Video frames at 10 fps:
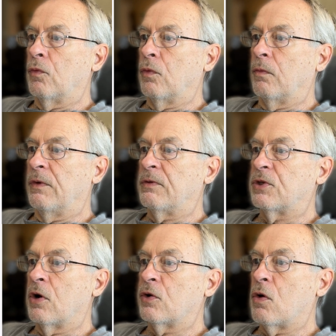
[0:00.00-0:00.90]
we
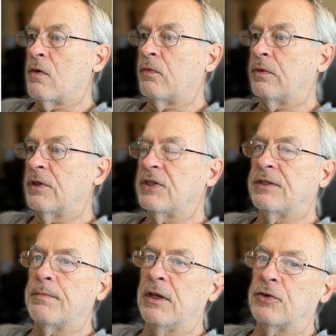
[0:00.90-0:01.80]
start off with, this
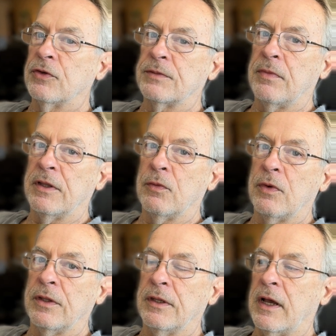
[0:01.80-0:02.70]
is matrix, by the
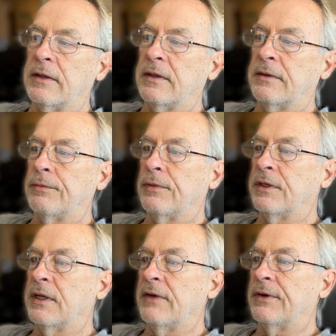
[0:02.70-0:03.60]
way. When you
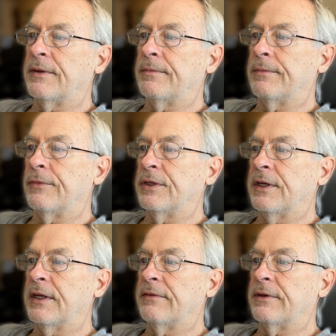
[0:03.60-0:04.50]
have
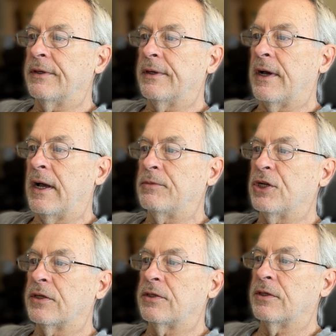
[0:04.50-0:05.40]
a
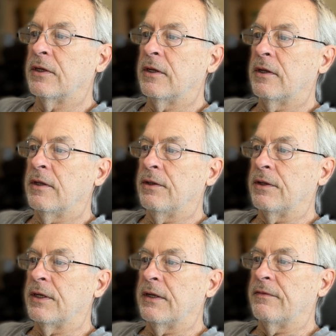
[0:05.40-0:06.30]
object, you
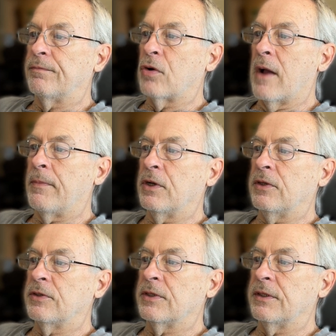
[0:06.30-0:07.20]
can have
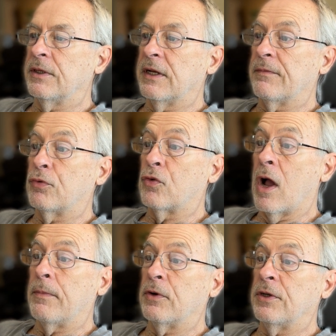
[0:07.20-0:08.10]
properties, and you can have
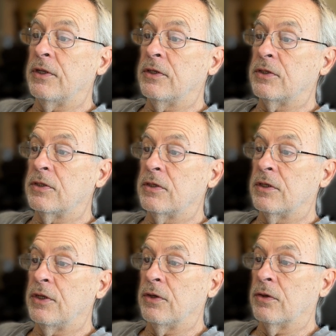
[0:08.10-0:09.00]
properties
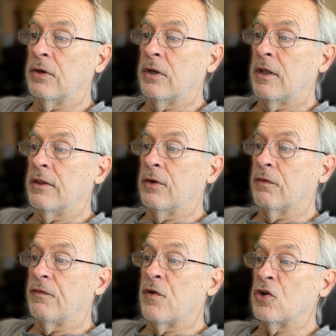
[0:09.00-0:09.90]
here that are
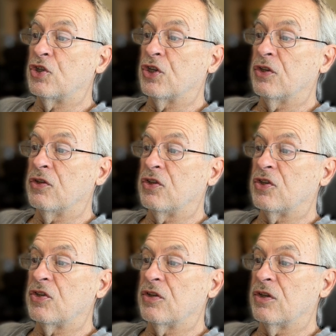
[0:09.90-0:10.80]

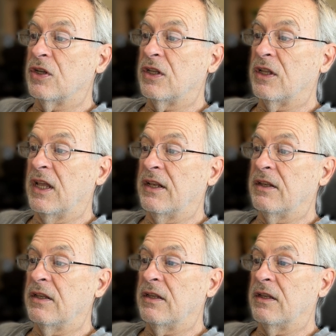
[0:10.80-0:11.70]
functions, and